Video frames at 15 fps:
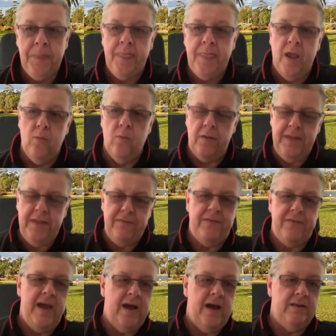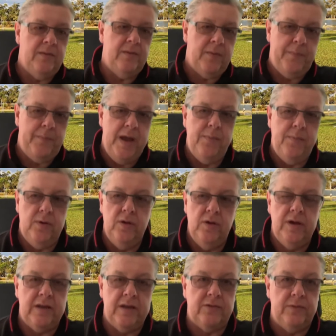And what they've found, that the people who
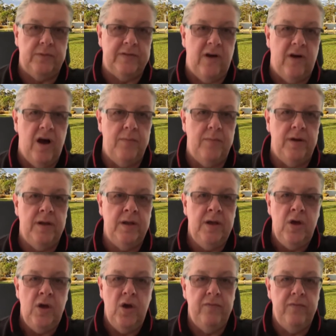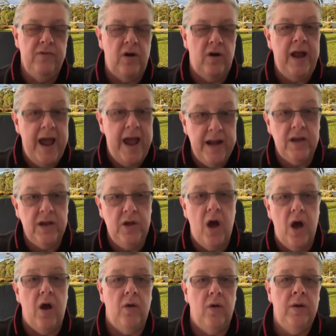get to retirement have not had a
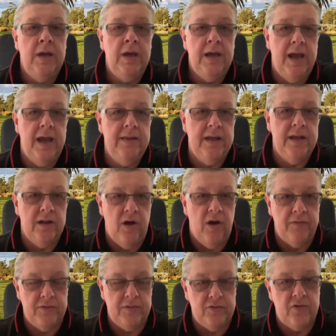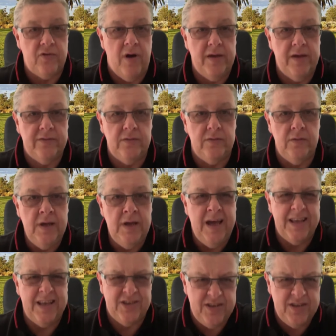go in their life to try to
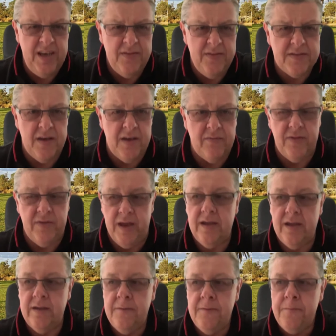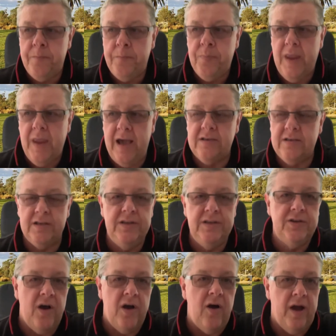achieve something, actually
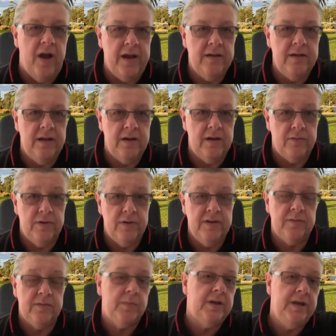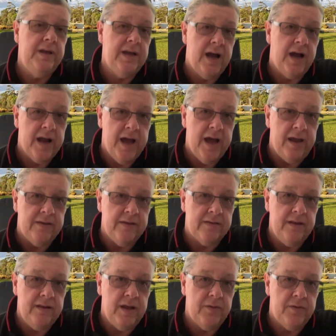died at a reasonably young age
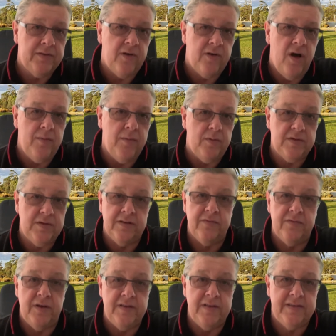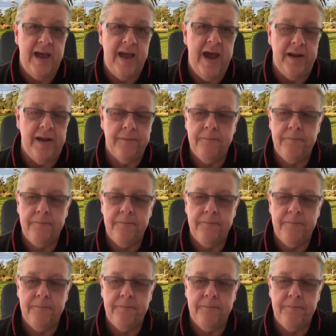in their retirement, which is very sad.